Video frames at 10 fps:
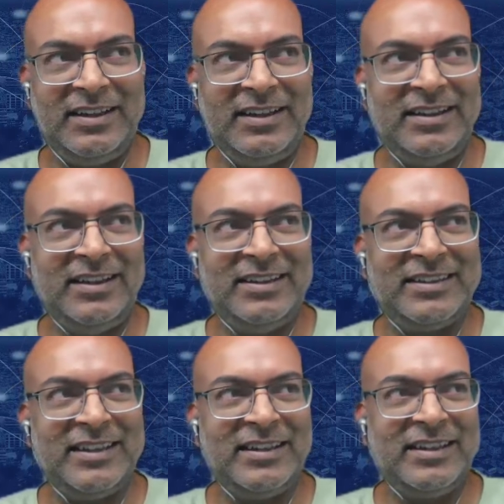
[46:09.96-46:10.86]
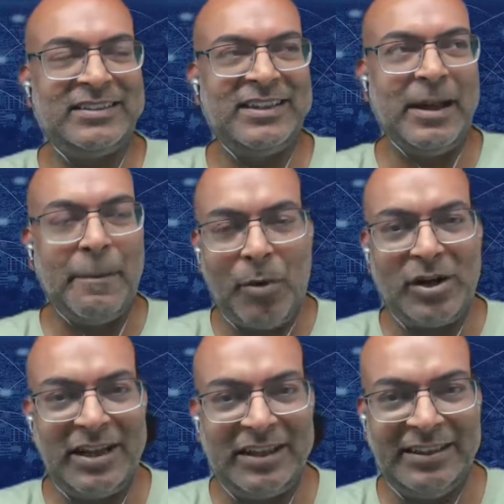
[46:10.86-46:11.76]
is a important
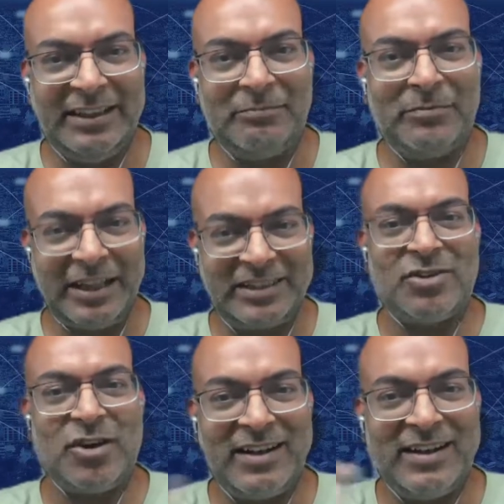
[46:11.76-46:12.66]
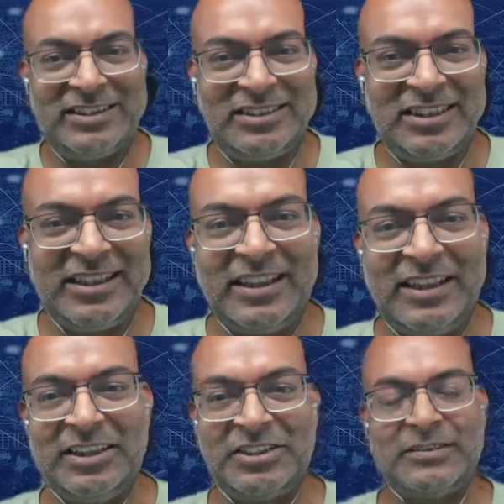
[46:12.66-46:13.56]
thing, but it's not a necessary
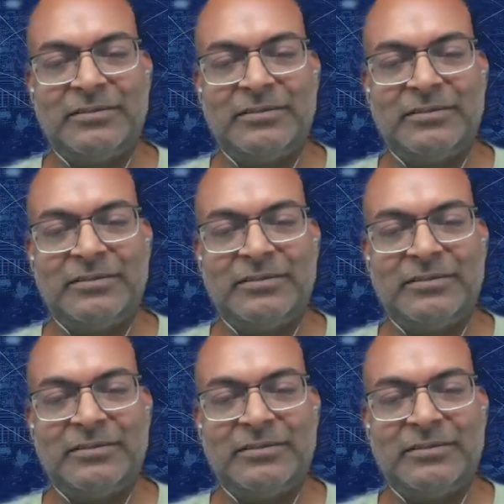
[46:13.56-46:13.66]
condition.